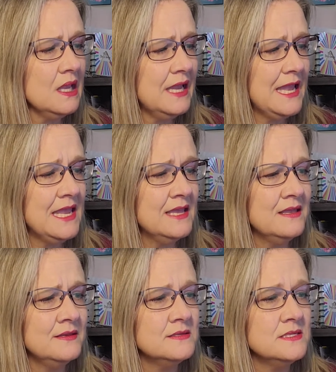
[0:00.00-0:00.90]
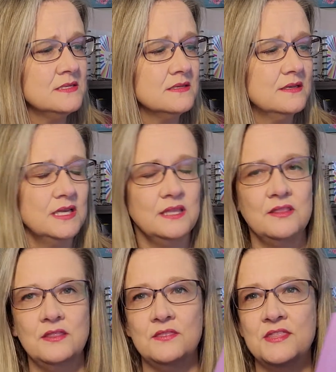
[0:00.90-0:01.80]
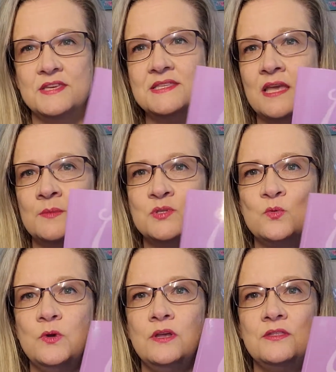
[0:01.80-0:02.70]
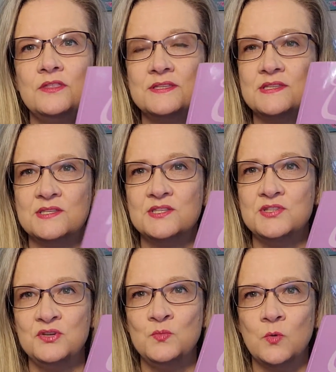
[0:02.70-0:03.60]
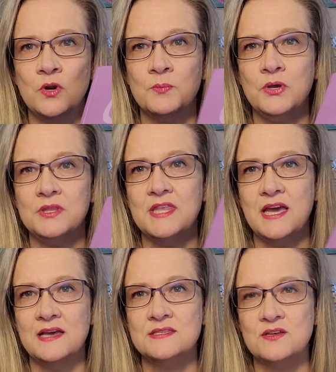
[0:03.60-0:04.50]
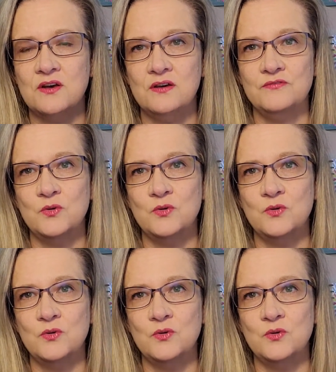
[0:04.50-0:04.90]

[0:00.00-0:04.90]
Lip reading: And this comes with, this is the student workbook that has all of the